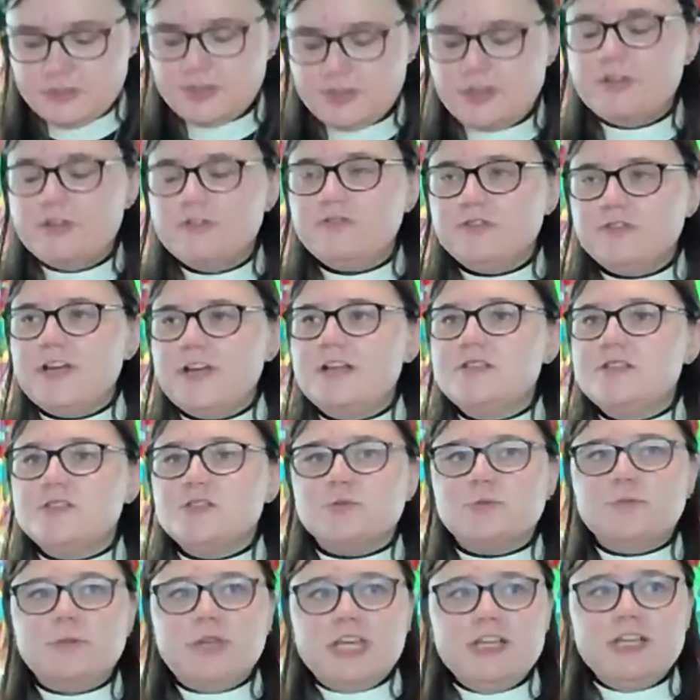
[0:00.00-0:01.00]
Friends,
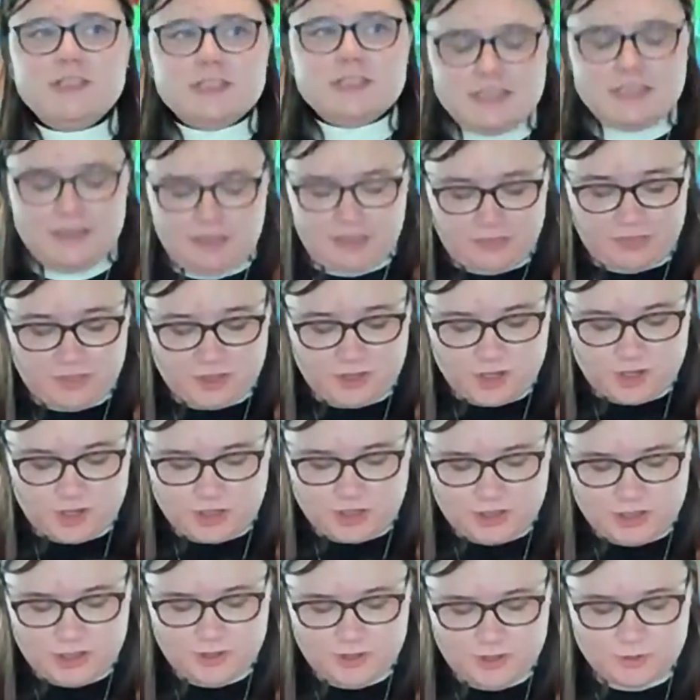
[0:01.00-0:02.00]
we can see that the good
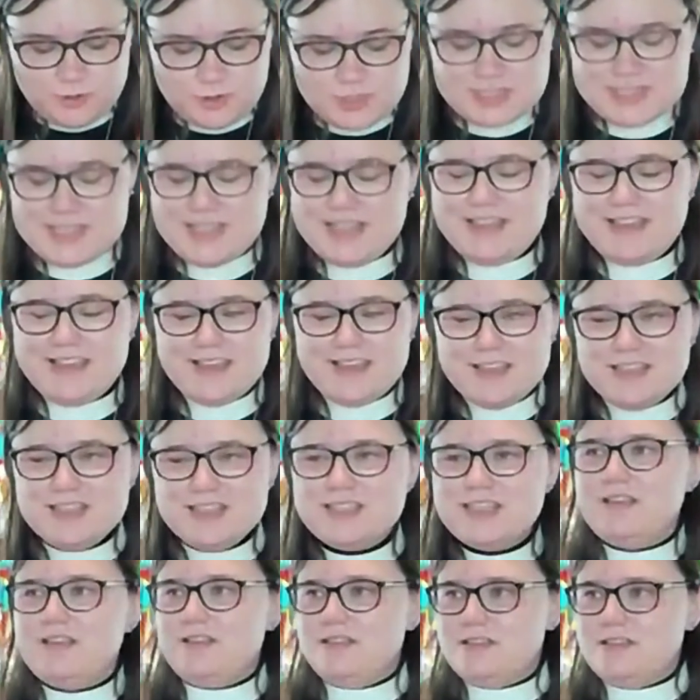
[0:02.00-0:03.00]
news
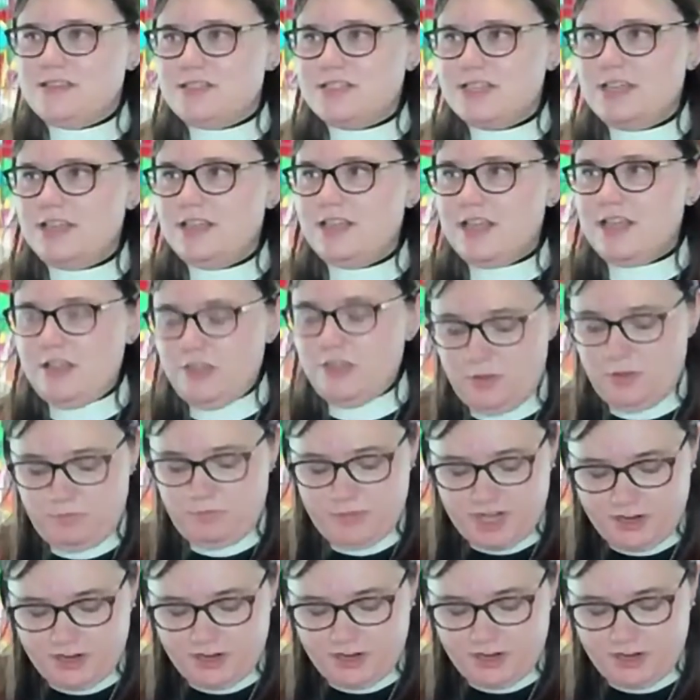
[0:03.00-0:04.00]
isn't in the
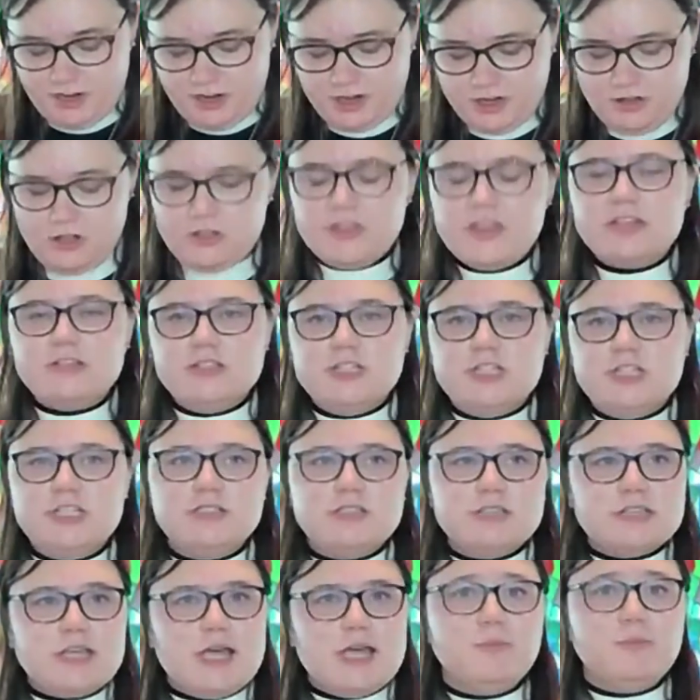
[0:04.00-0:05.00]
miracle that
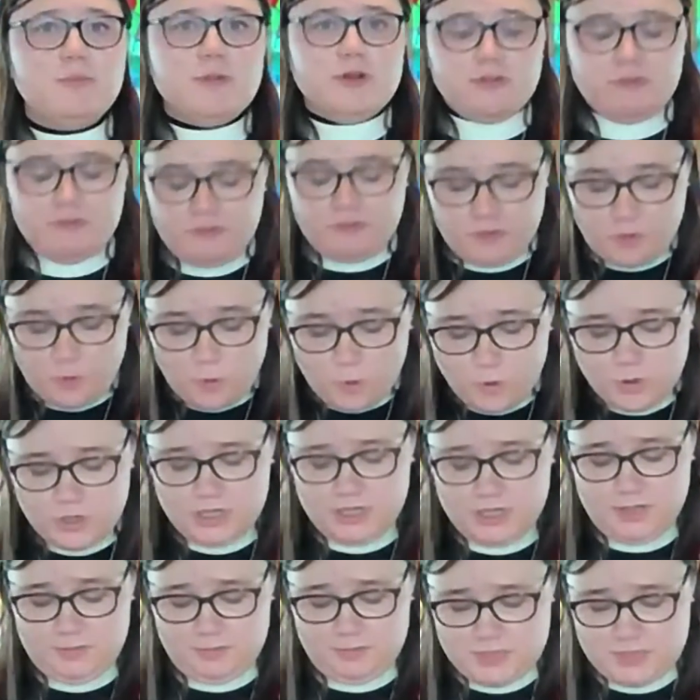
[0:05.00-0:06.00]
Jesus had
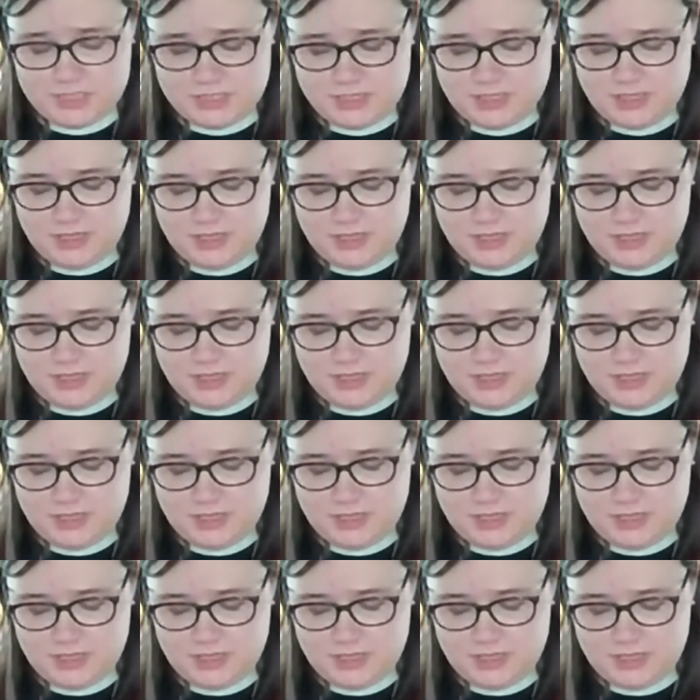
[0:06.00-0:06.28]
performed,